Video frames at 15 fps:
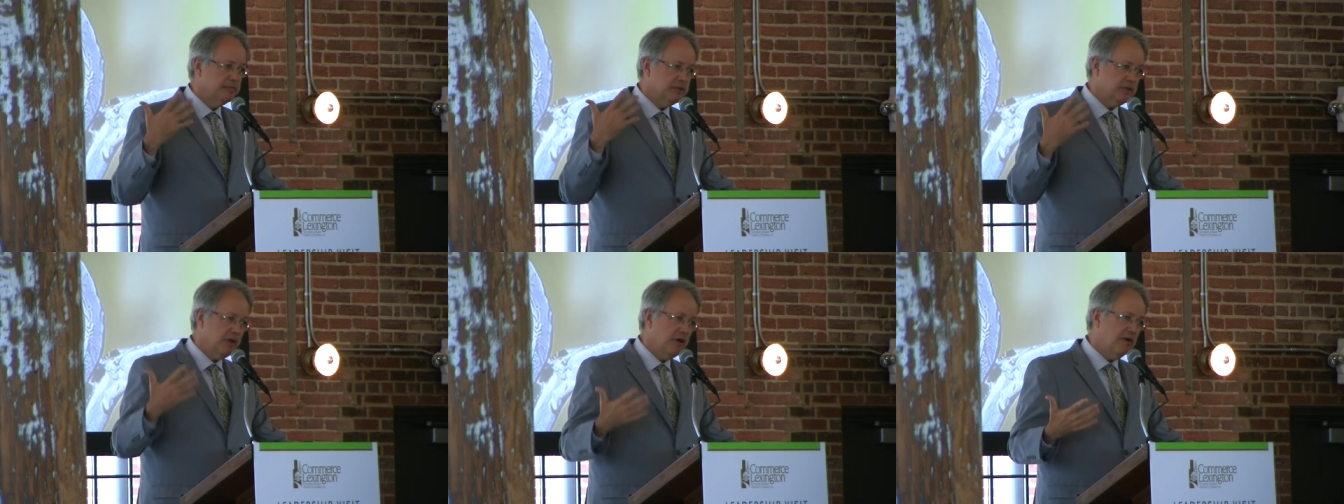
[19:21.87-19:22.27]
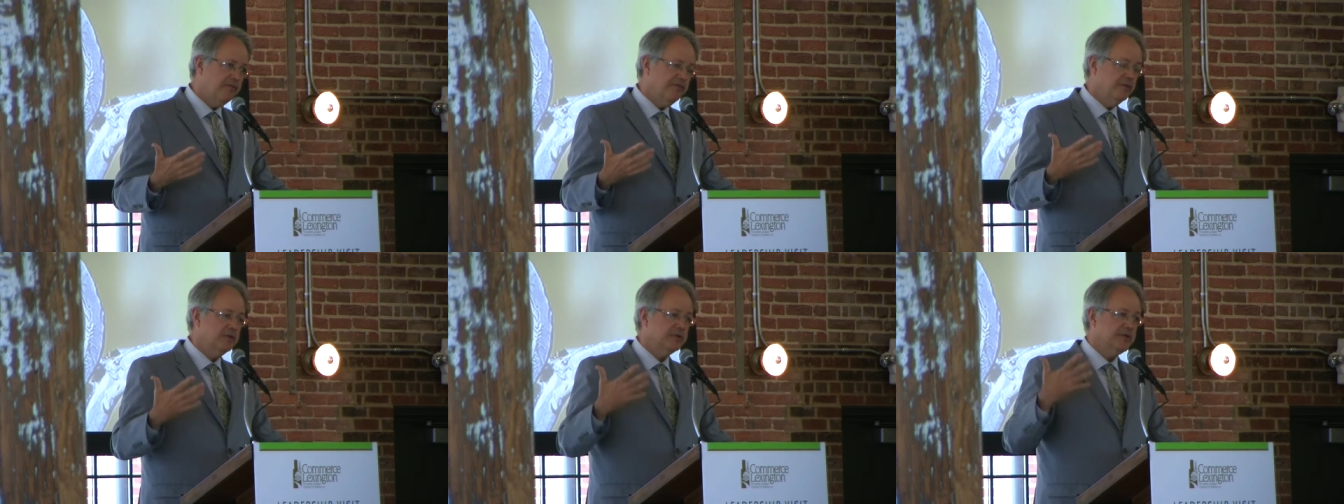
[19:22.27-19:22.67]
saw
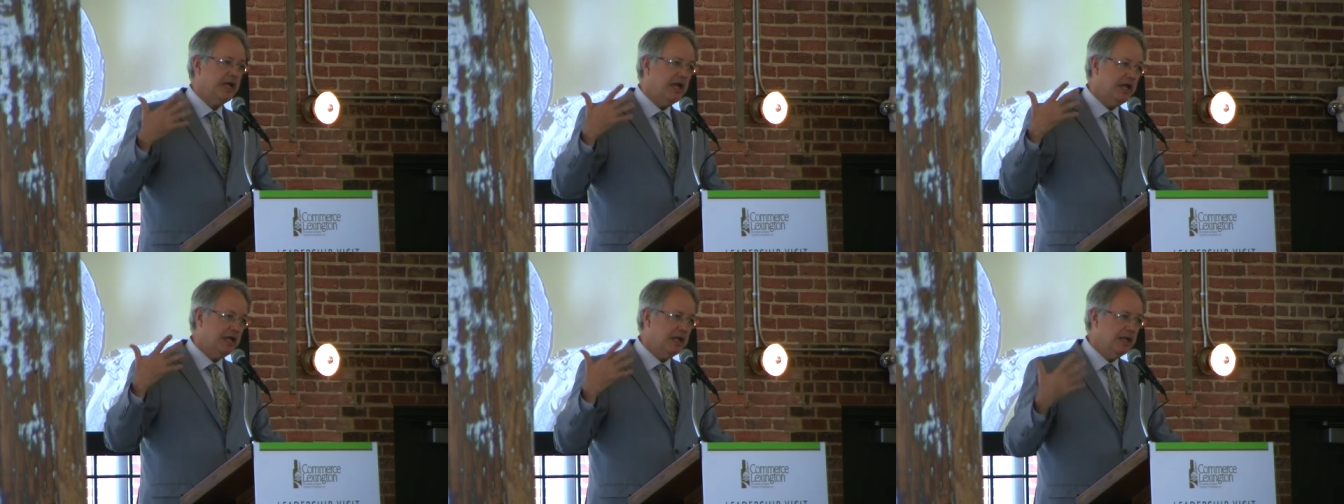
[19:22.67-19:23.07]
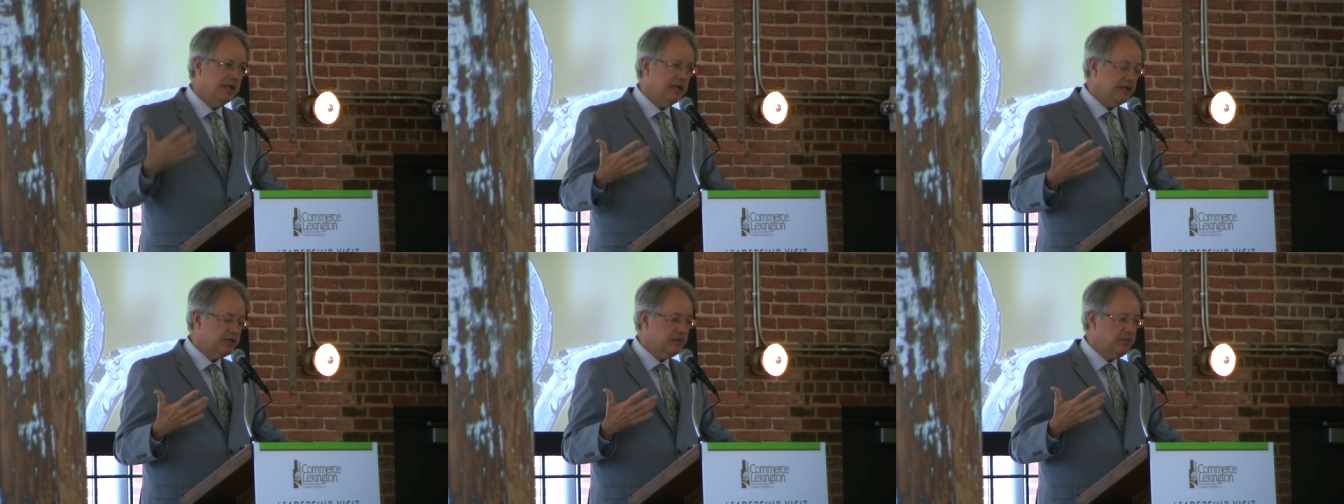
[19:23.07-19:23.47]
firsthand
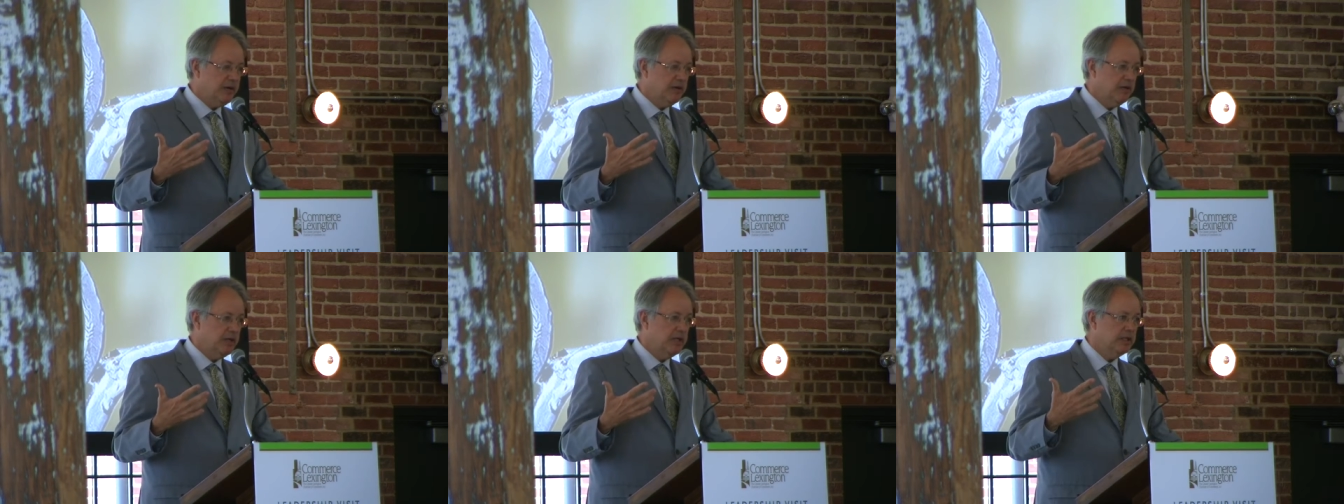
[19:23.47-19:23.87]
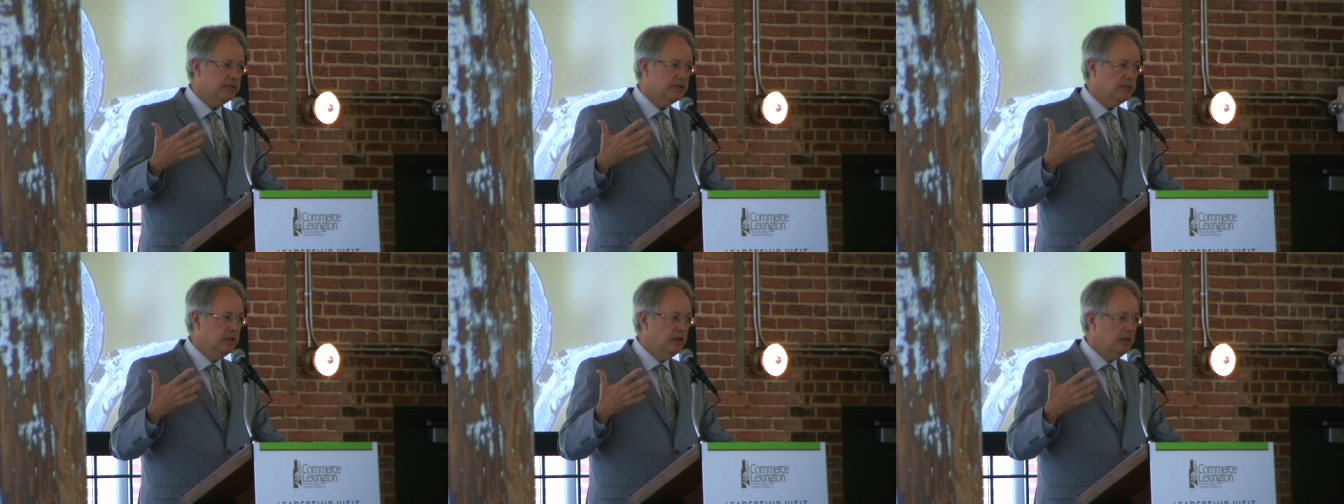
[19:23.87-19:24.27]
and
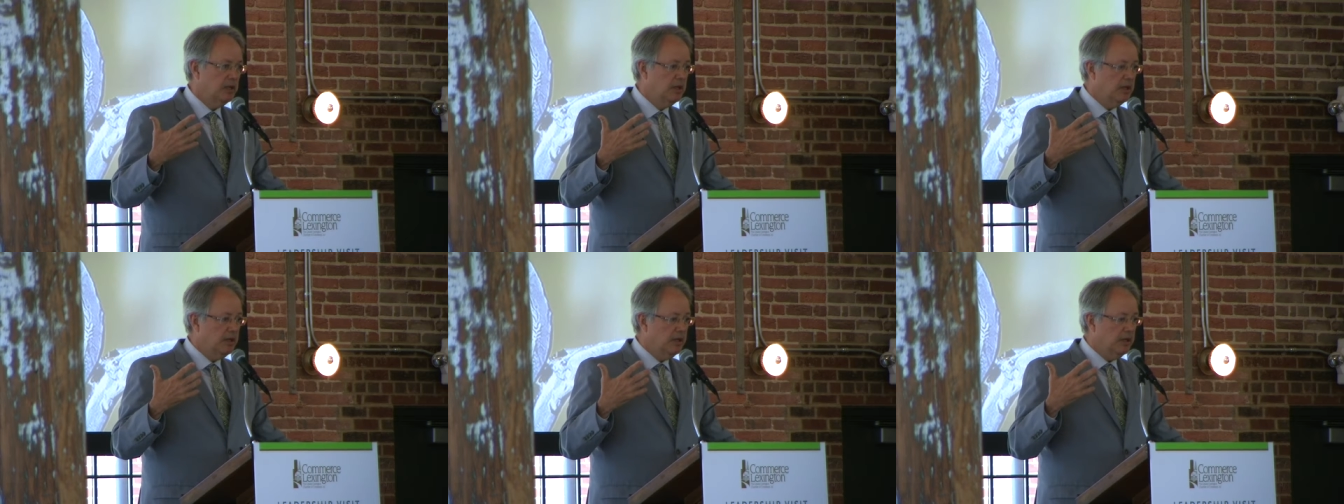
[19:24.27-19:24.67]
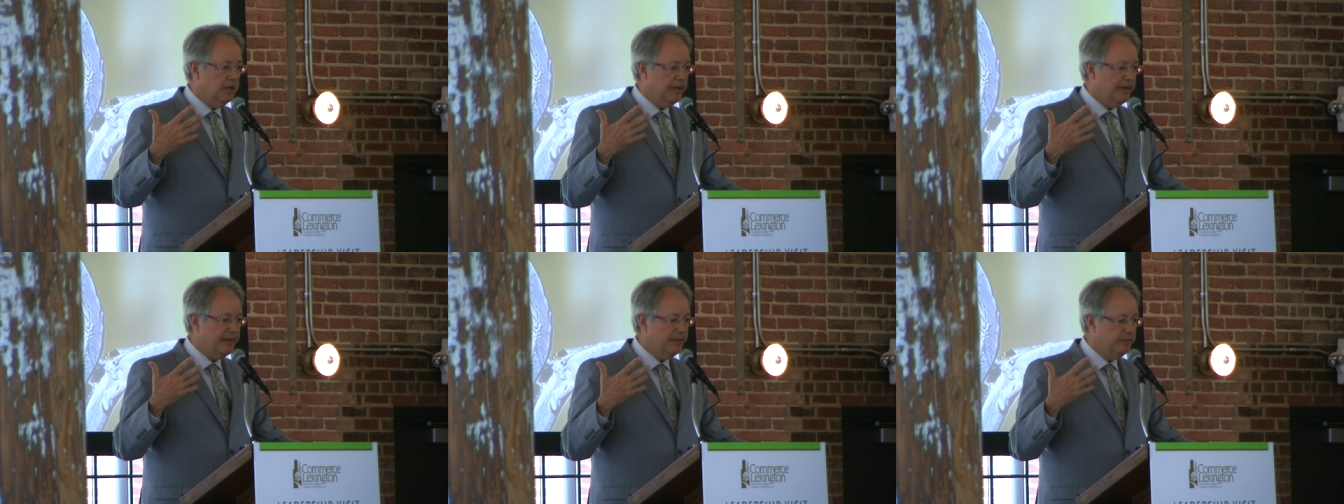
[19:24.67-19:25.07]
experienced
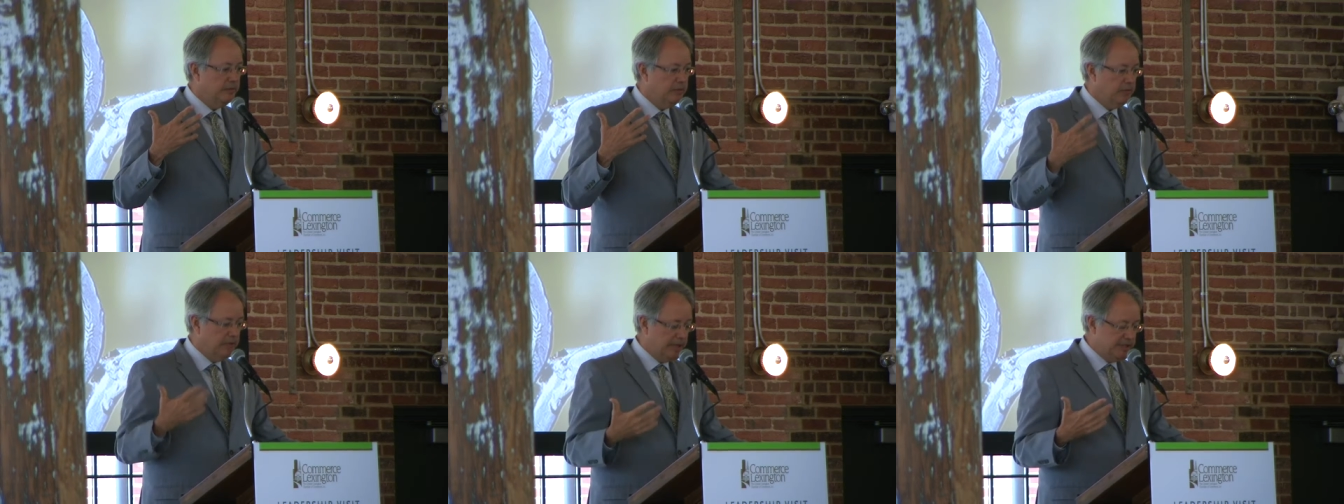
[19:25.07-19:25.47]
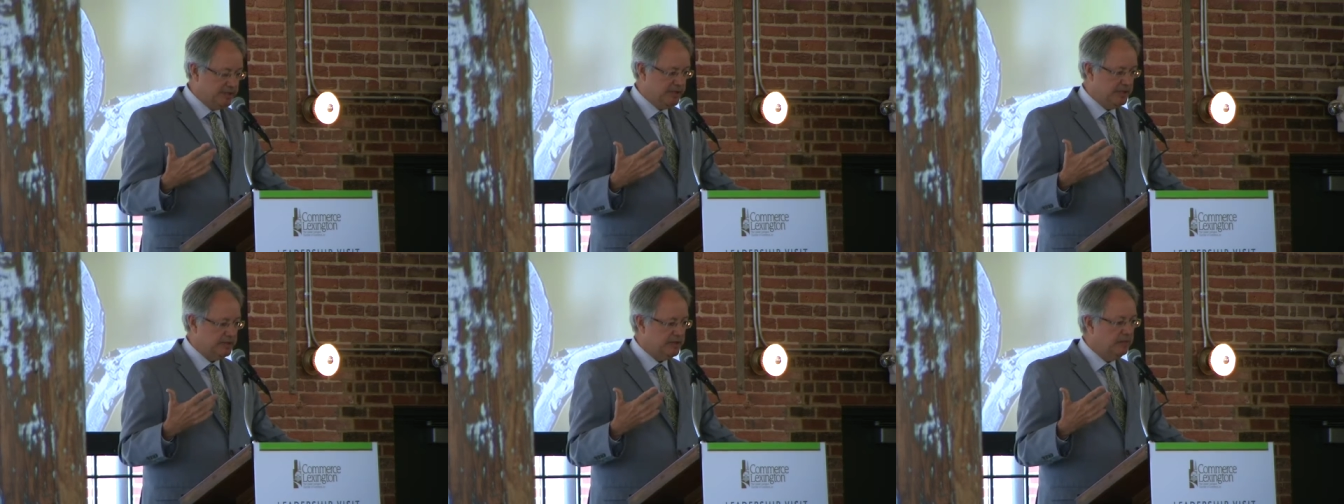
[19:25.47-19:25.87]

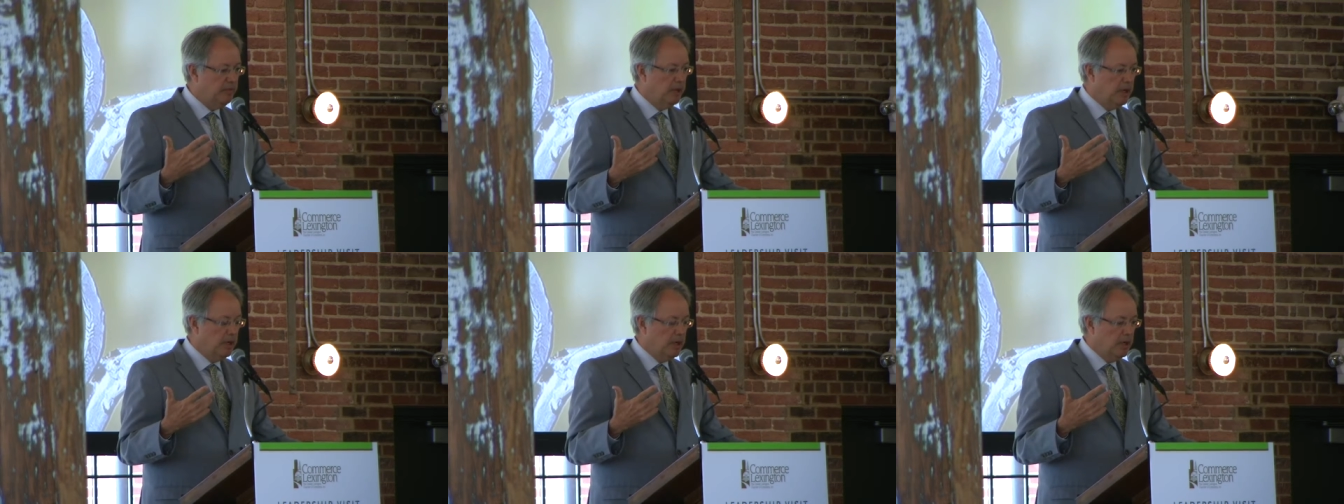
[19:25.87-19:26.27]
racism